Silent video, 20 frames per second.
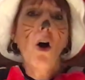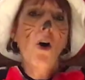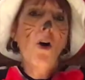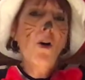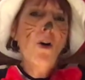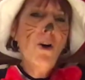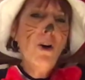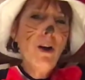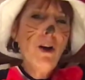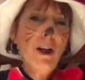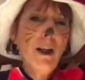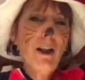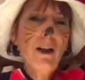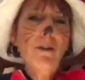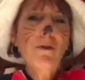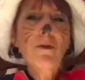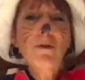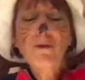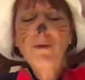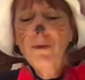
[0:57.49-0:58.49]
Oy
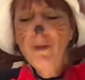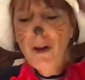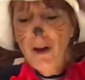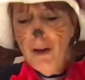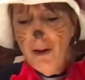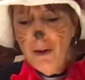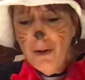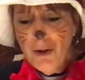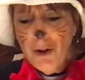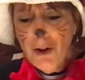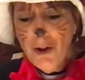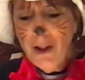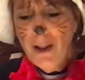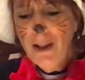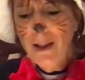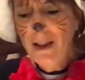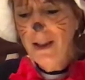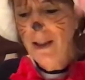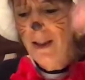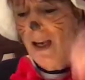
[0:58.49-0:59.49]
gewalt, she
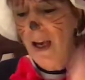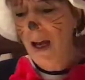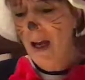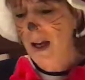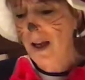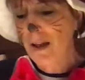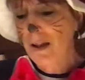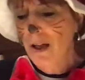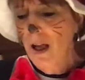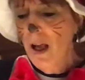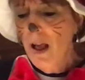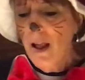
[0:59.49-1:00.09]
said,